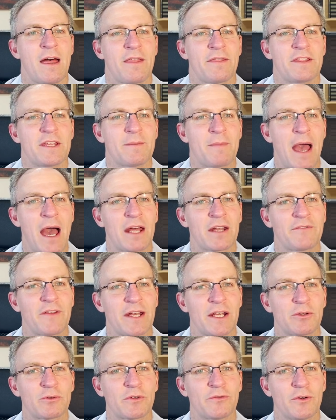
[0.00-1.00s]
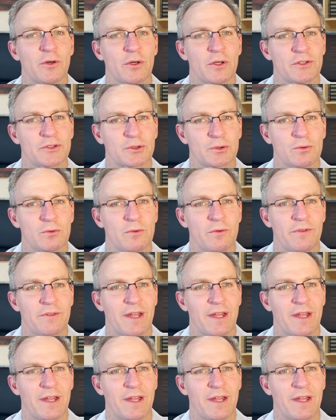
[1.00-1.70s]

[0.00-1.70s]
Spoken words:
The amount of any reversal